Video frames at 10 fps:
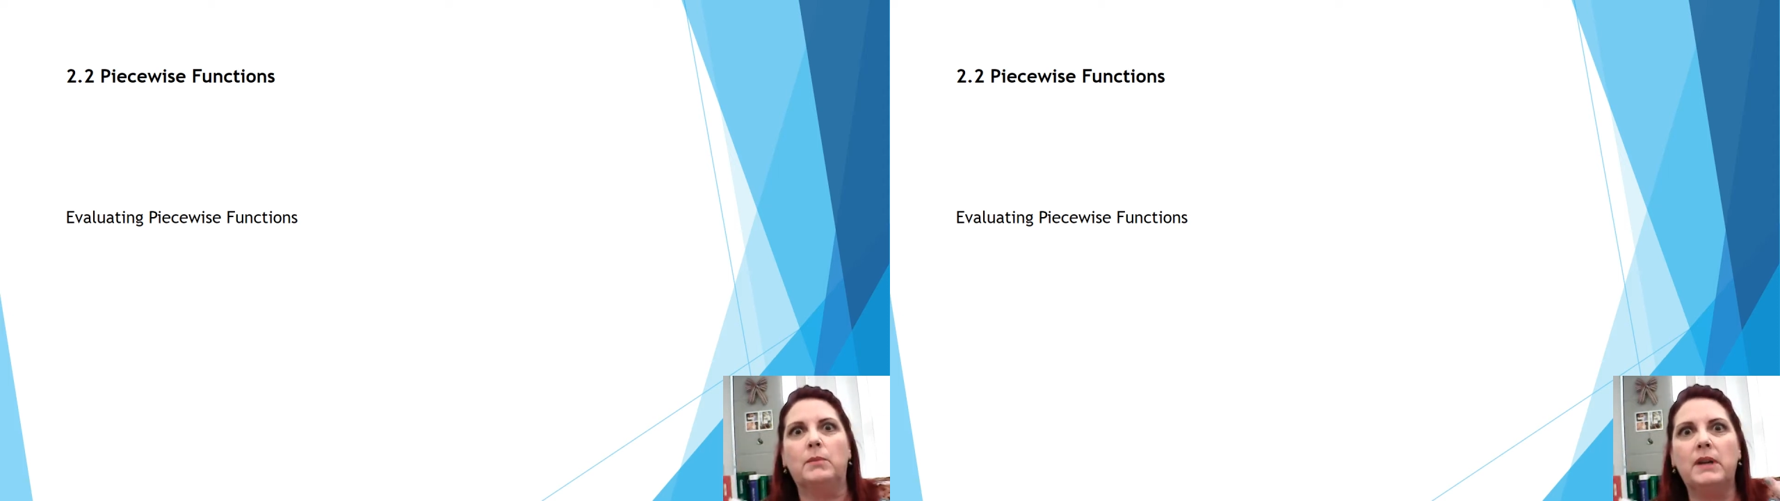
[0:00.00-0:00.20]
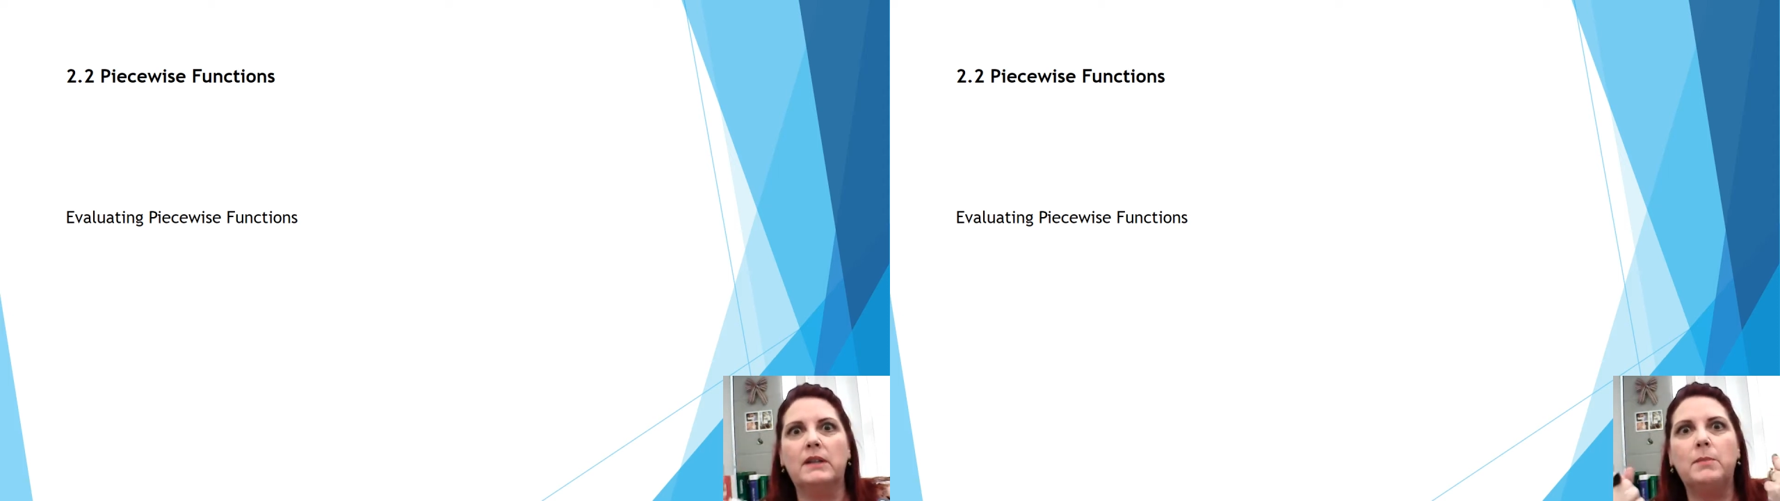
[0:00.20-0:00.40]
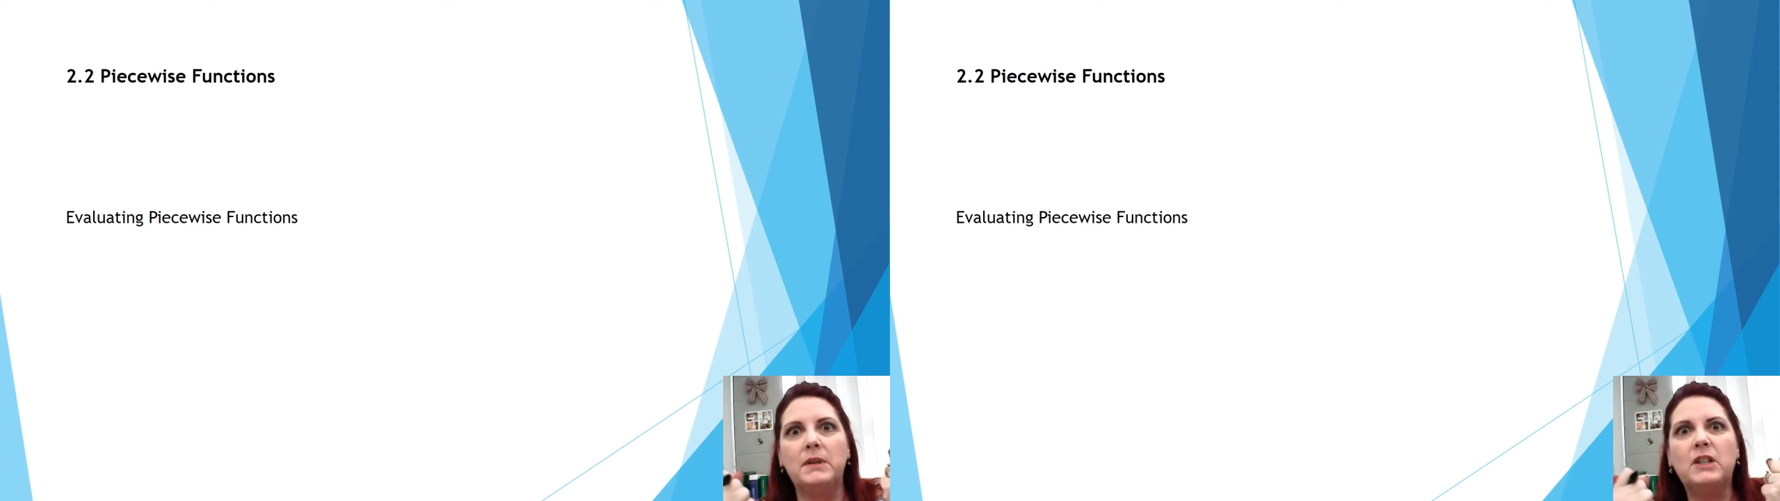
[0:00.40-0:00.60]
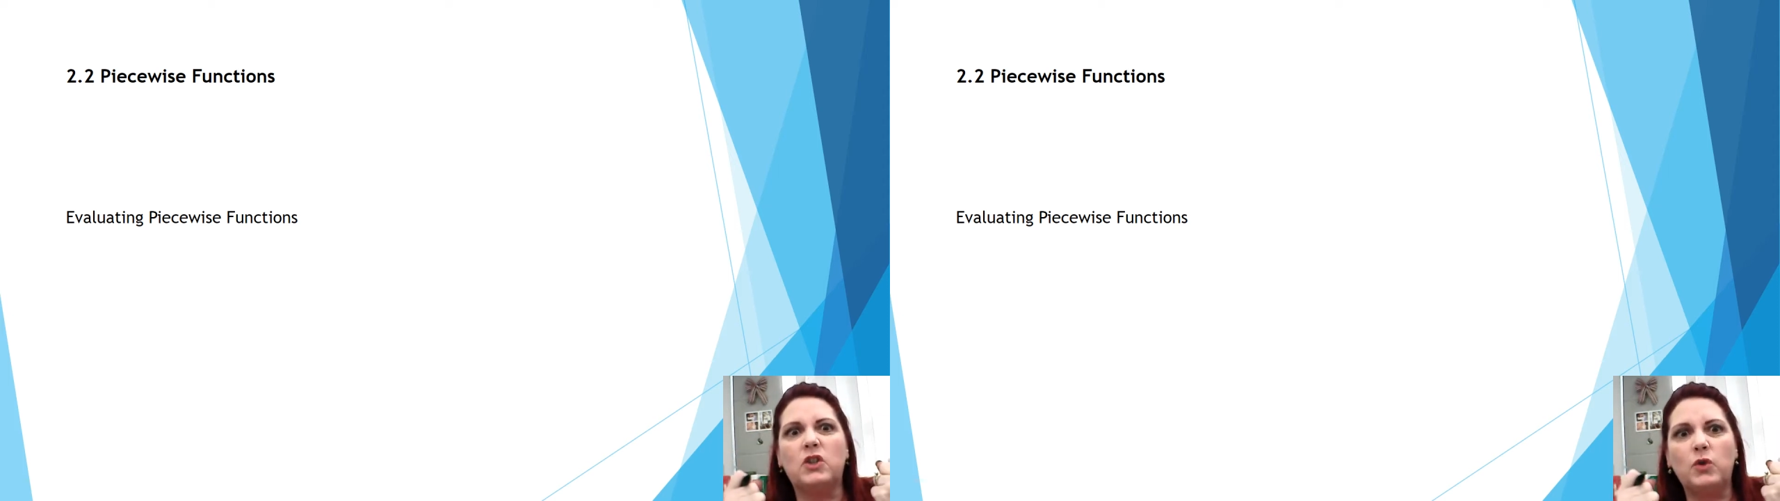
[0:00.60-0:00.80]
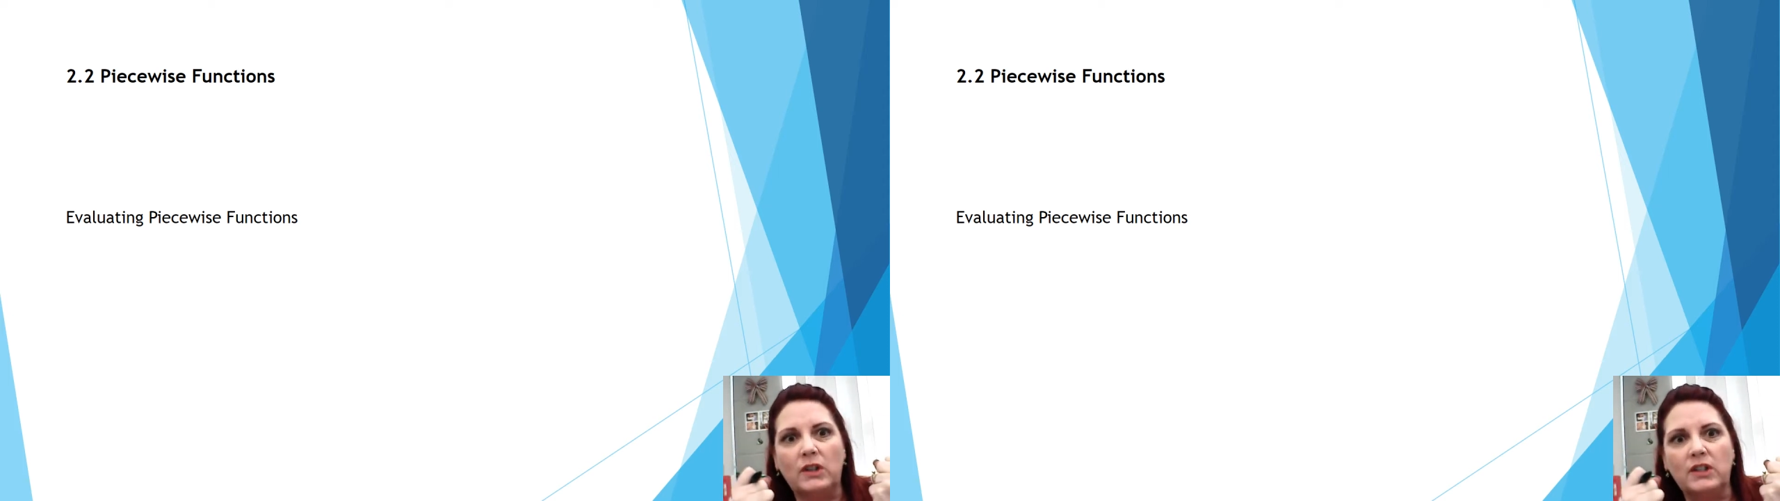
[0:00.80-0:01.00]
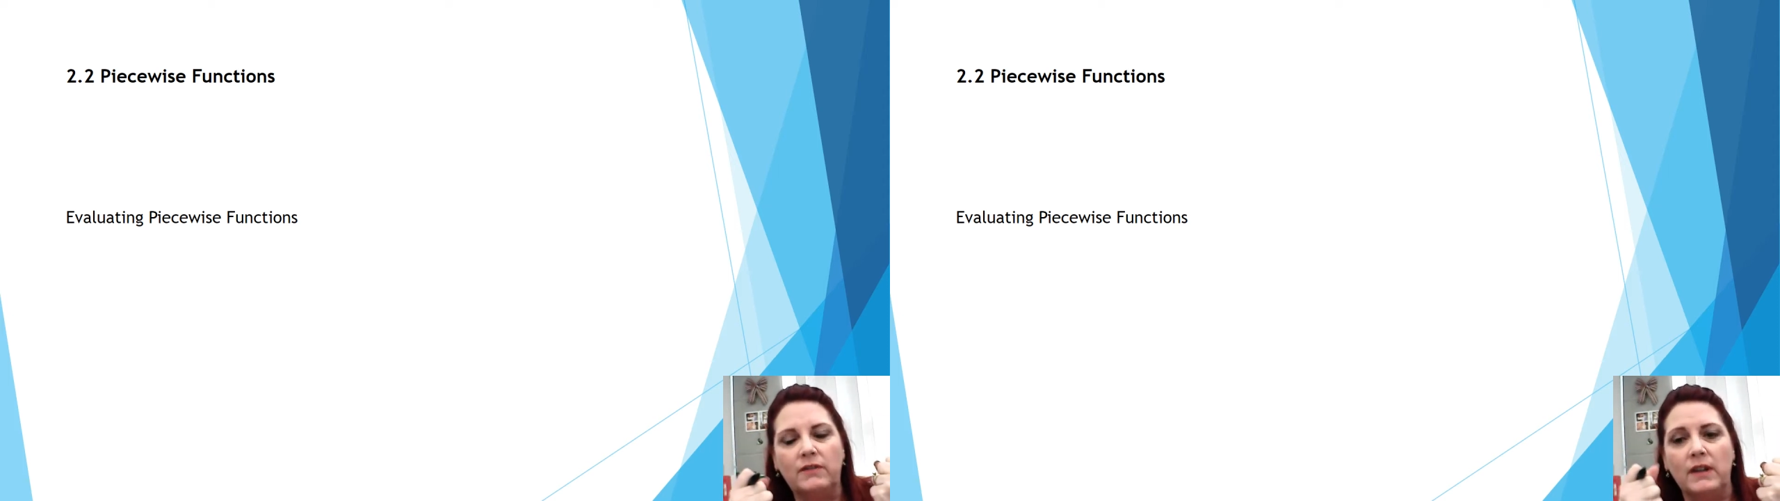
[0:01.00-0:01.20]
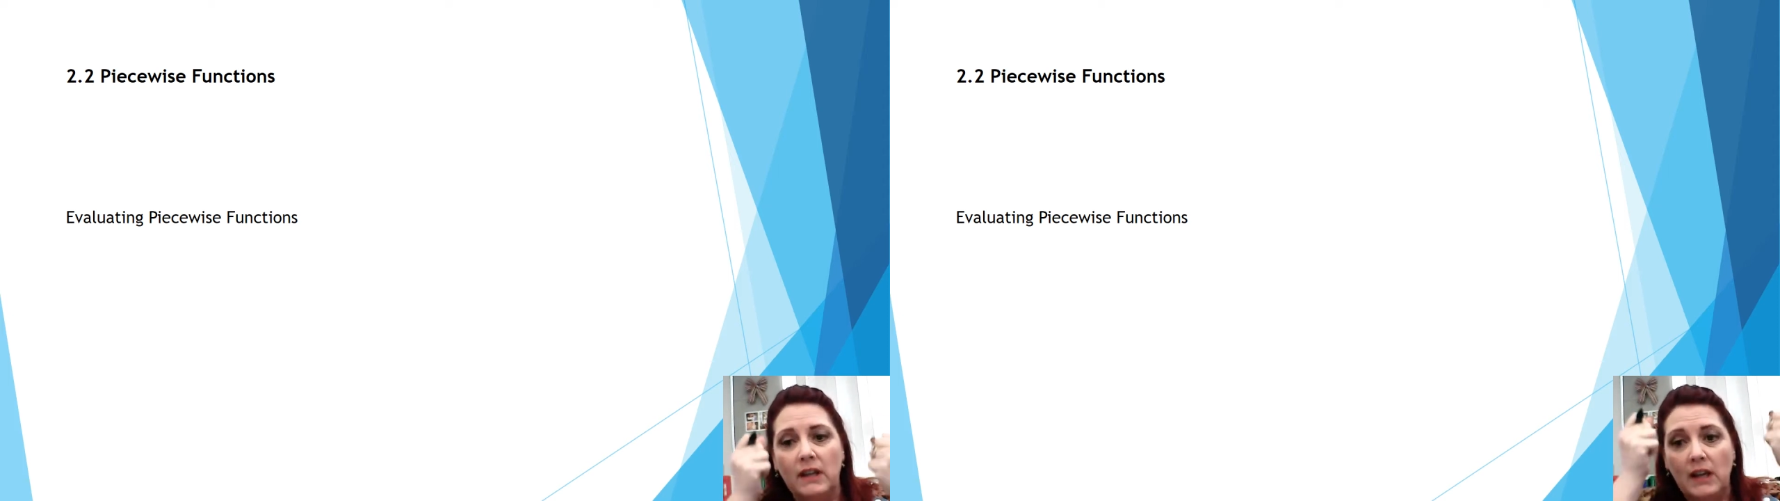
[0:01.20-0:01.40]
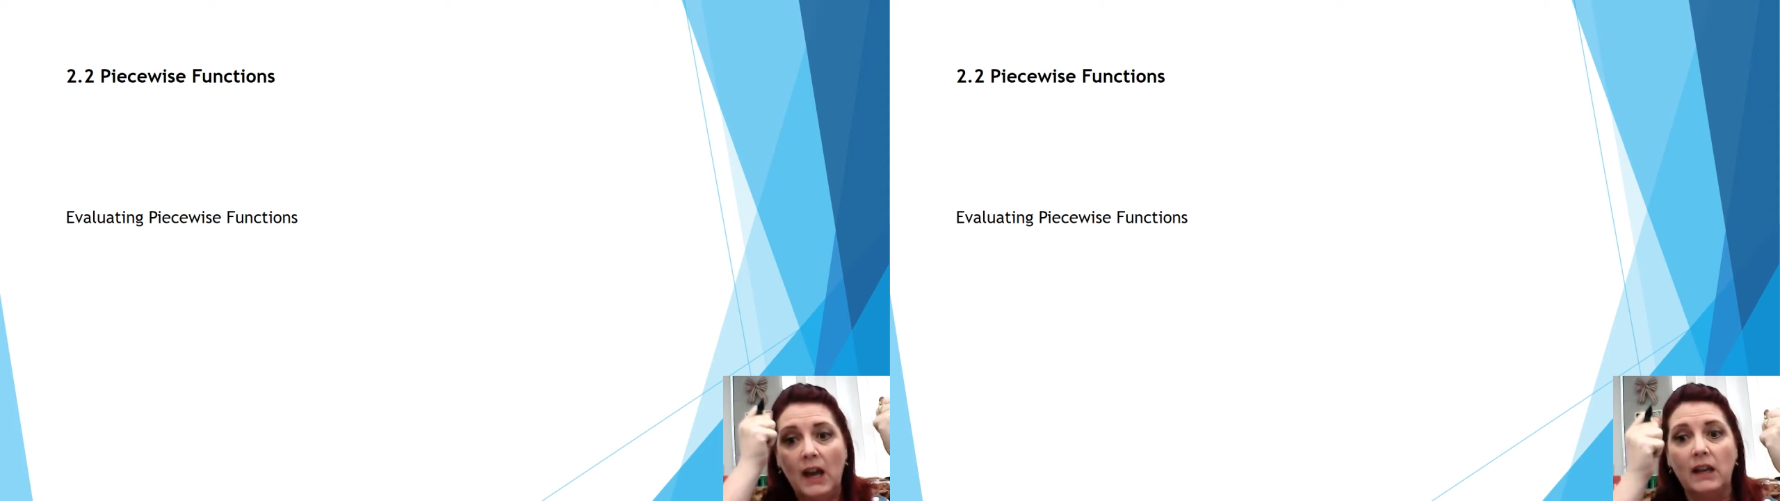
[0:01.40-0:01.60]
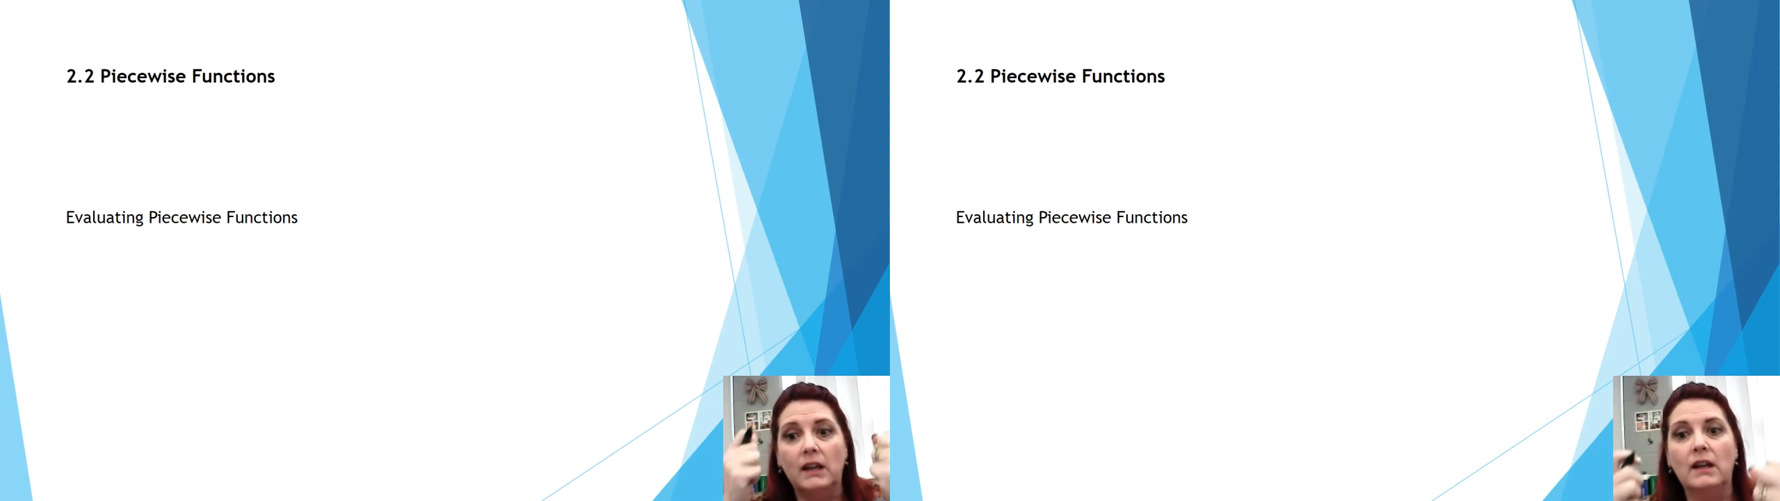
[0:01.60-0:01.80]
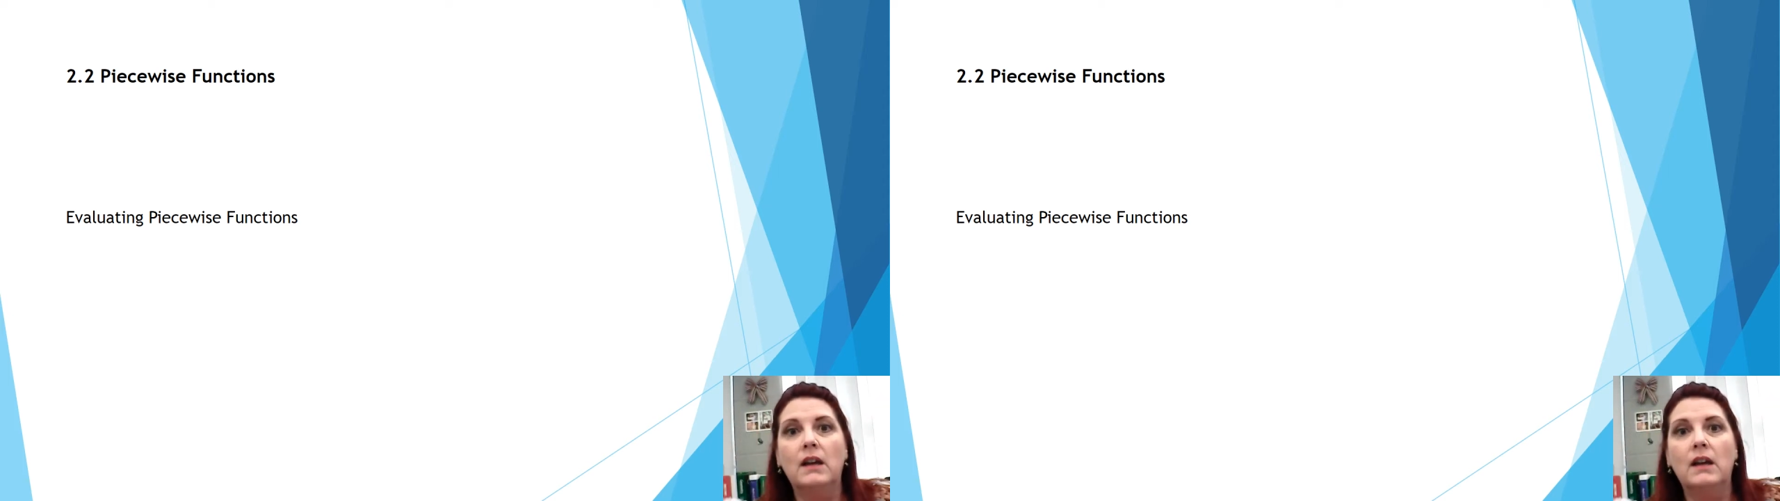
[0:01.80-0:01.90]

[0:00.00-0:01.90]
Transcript: We get to be destructive. Yay!